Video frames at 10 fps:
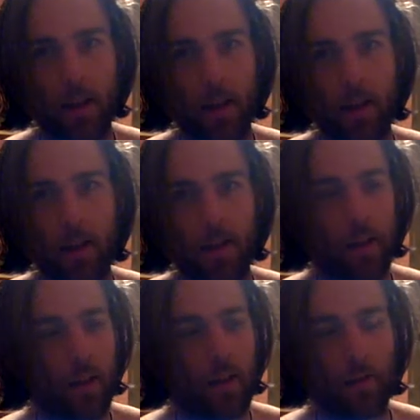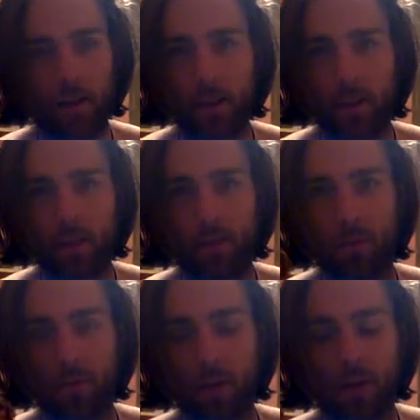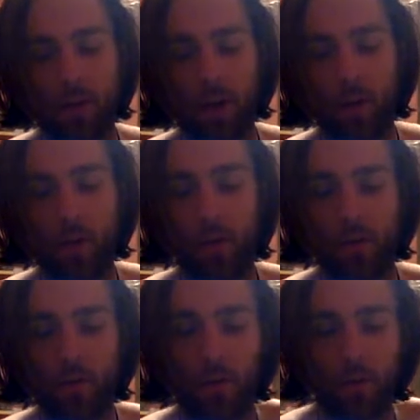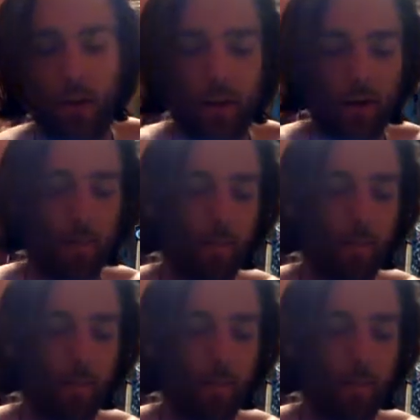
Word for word: And the rest will take over from there.